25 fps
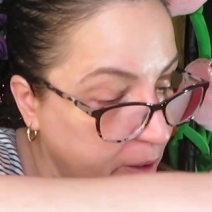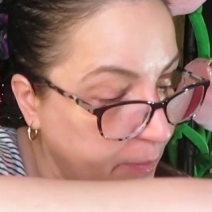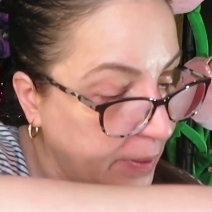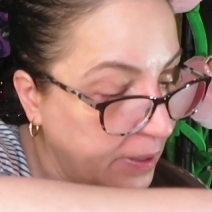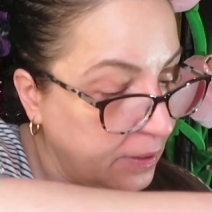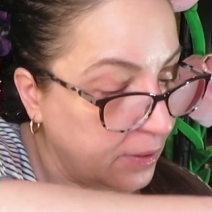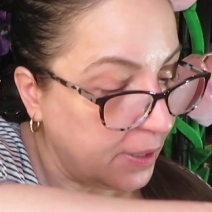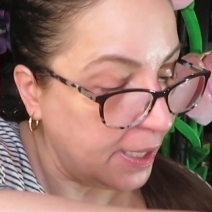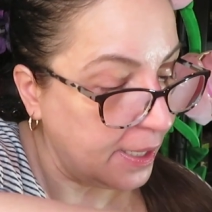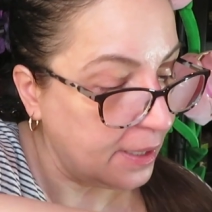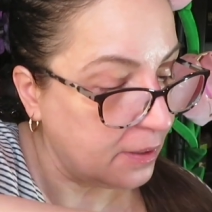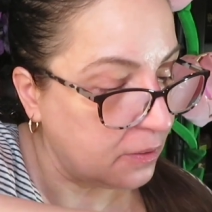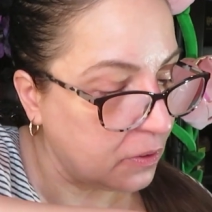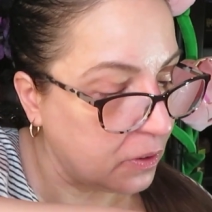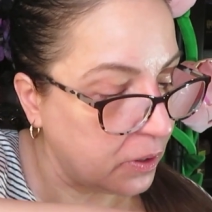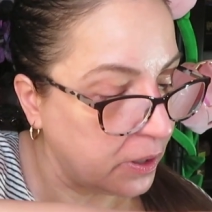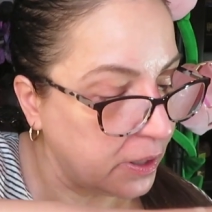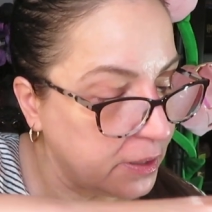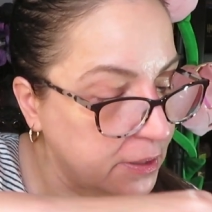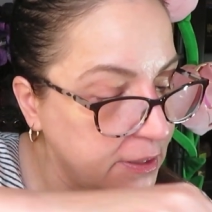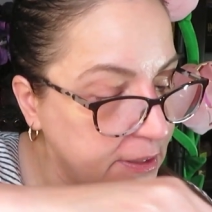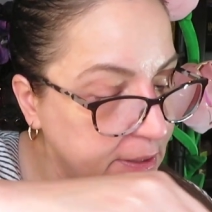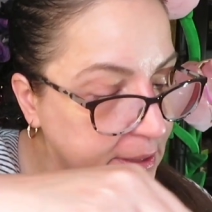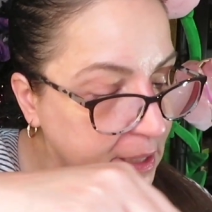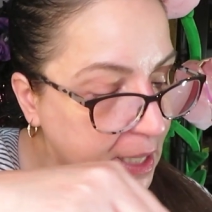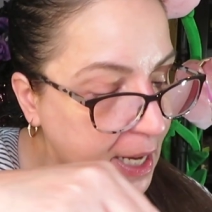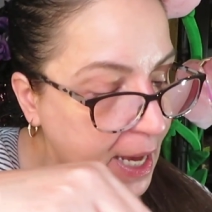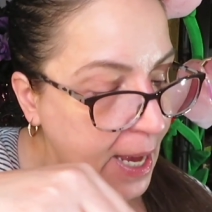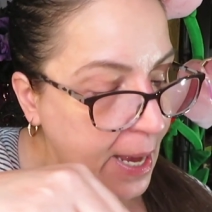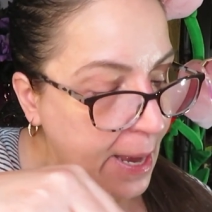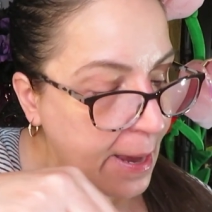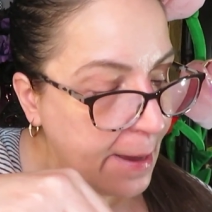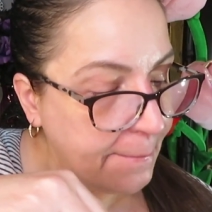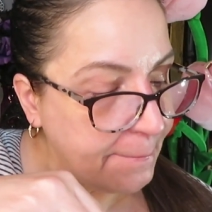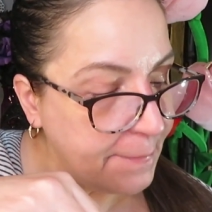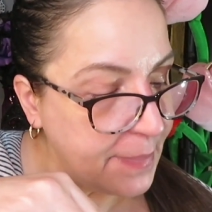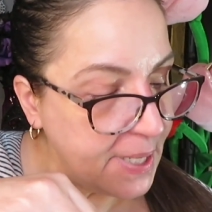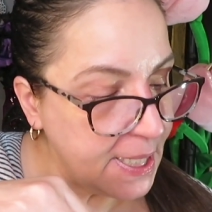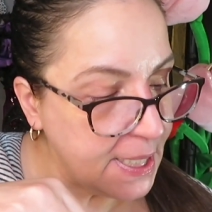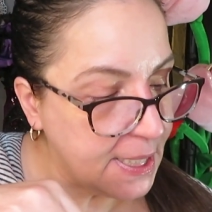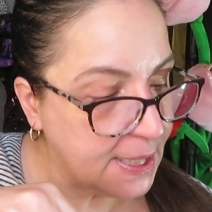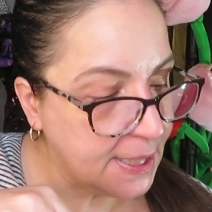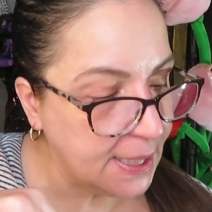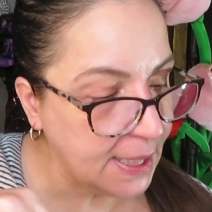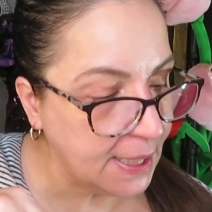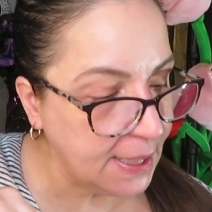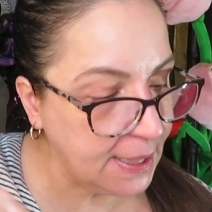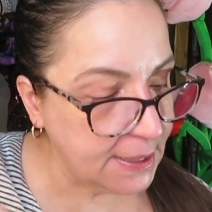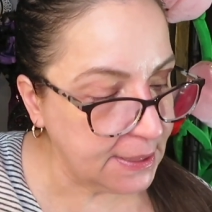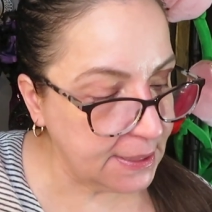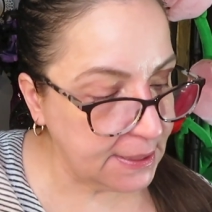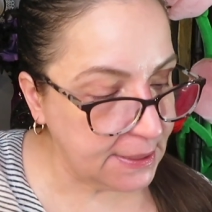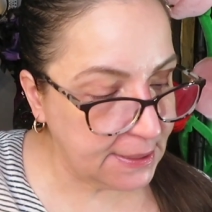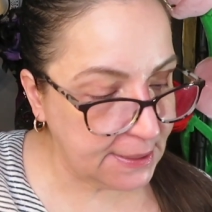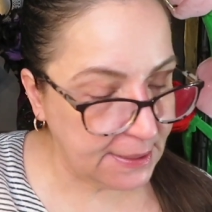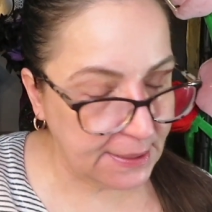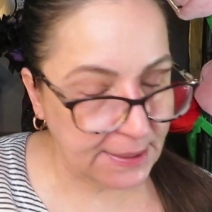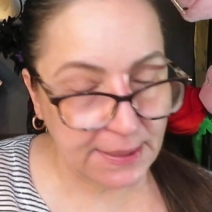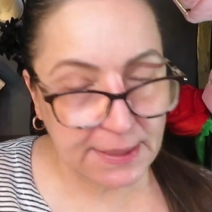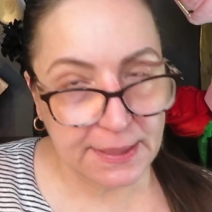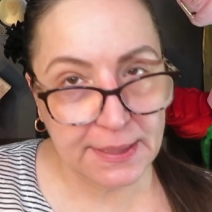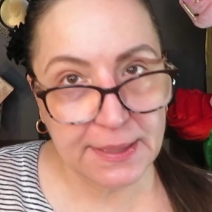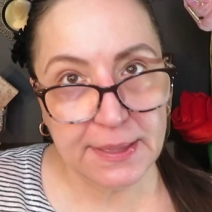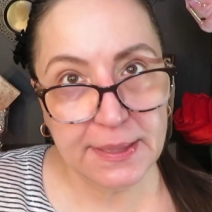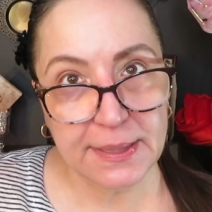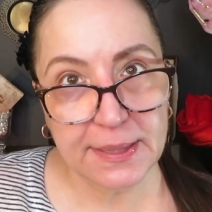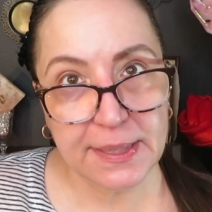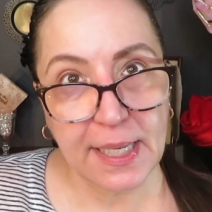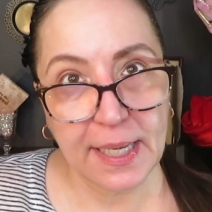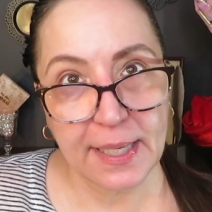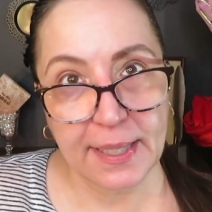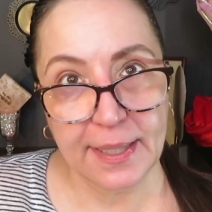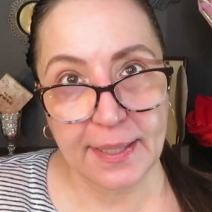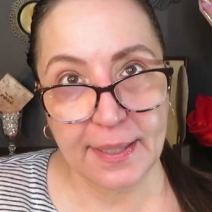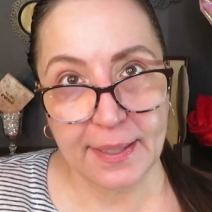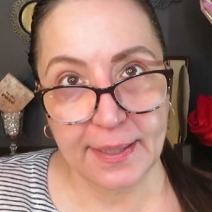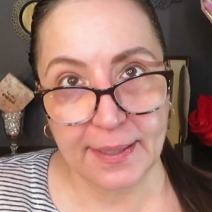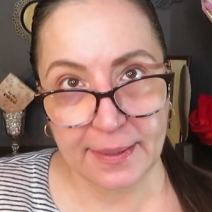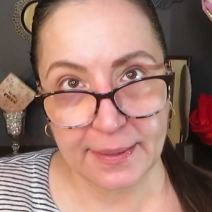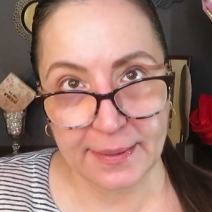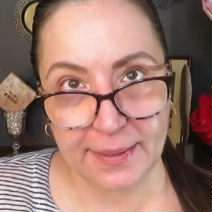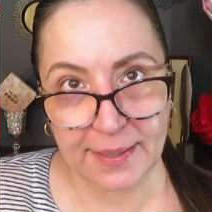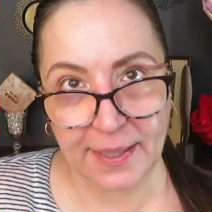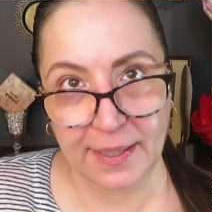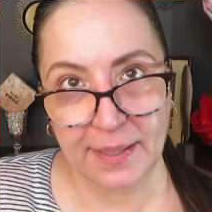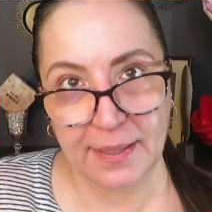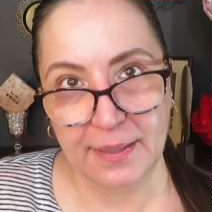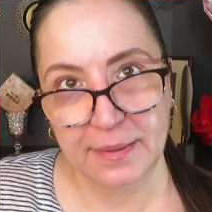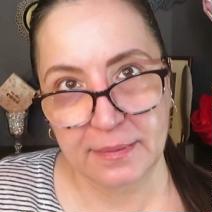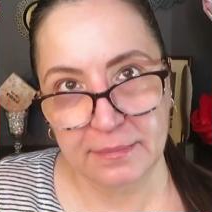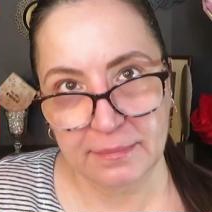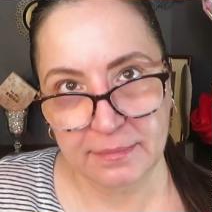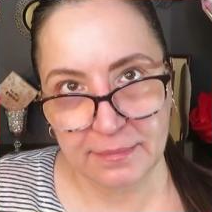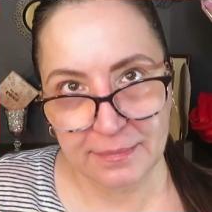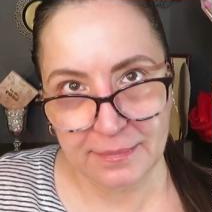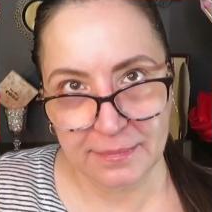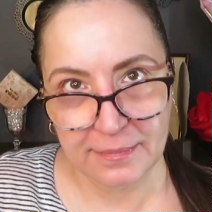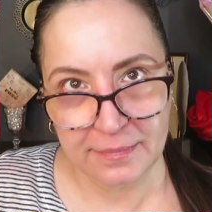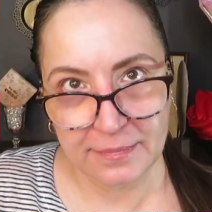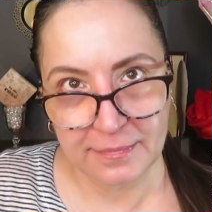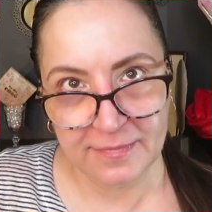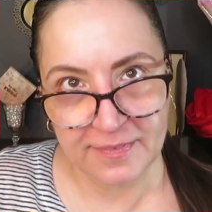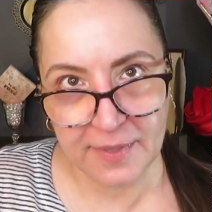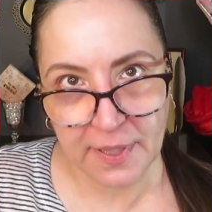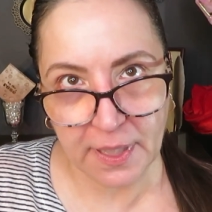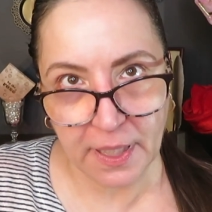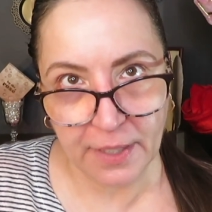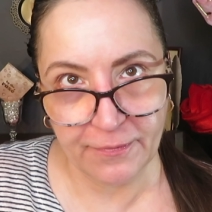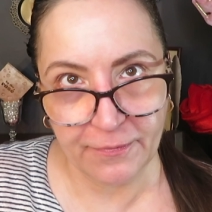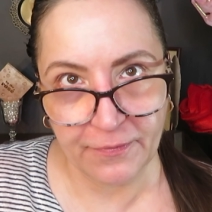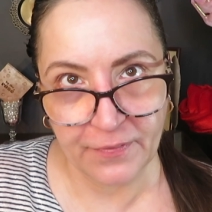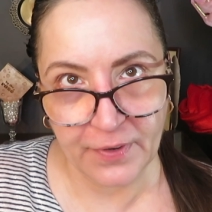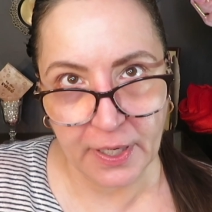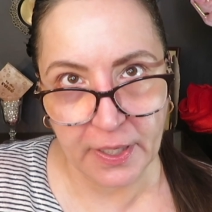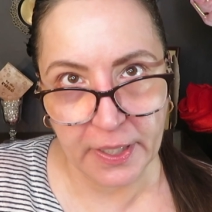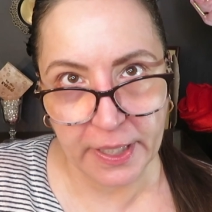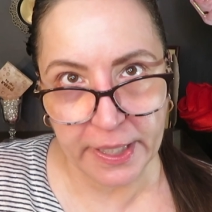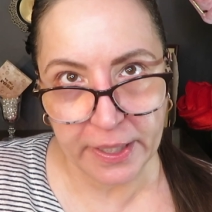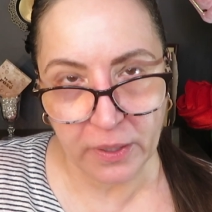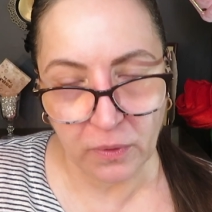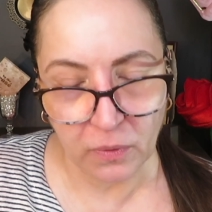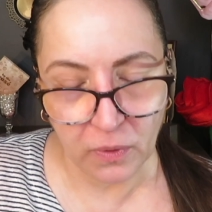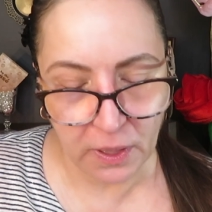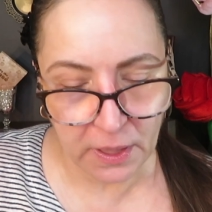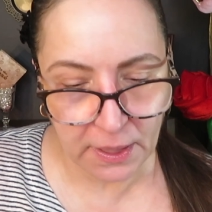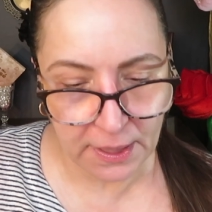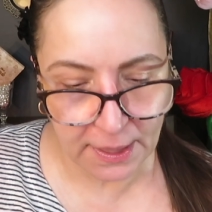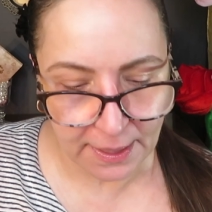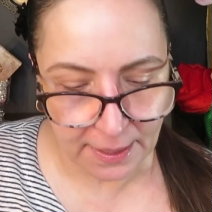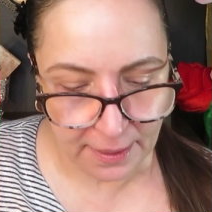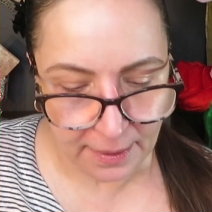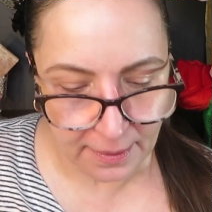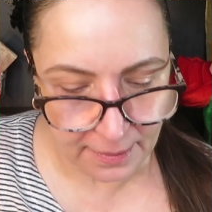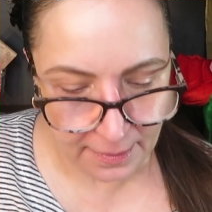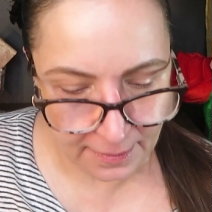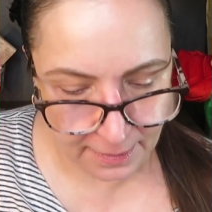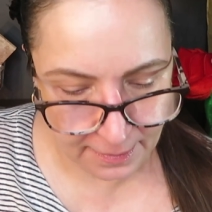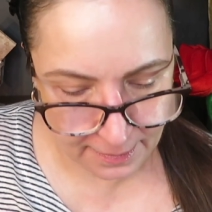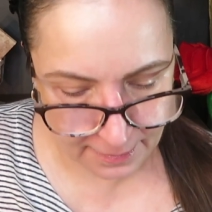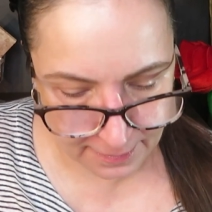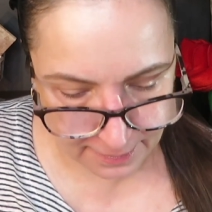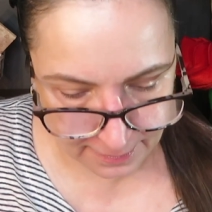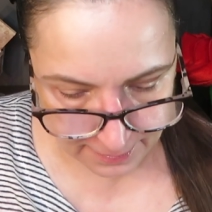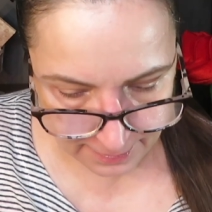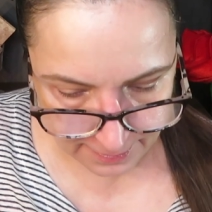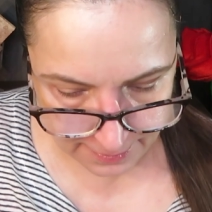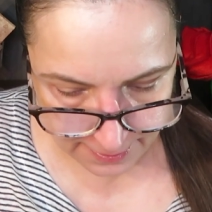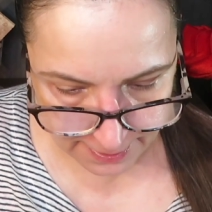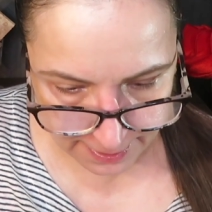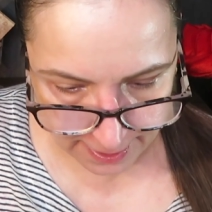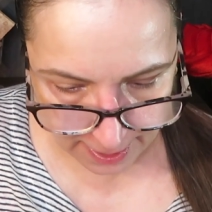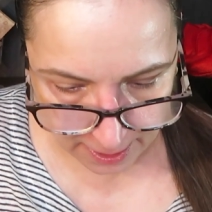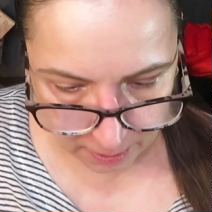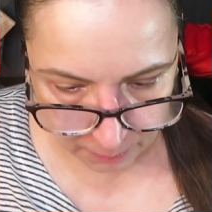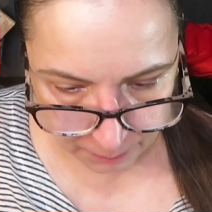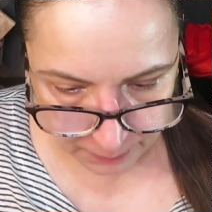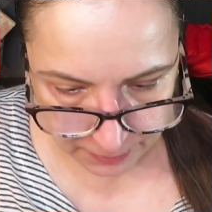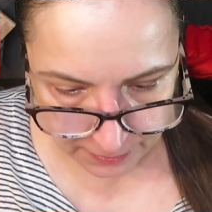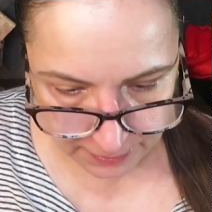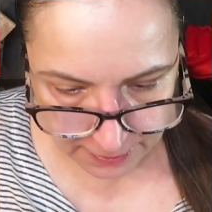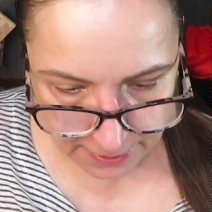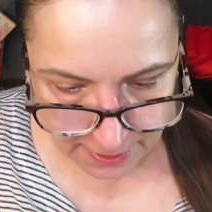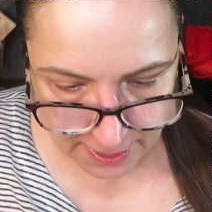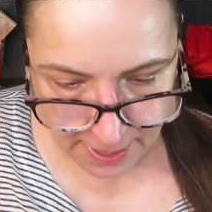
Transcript: about hair oils because I've got a very oily scalp.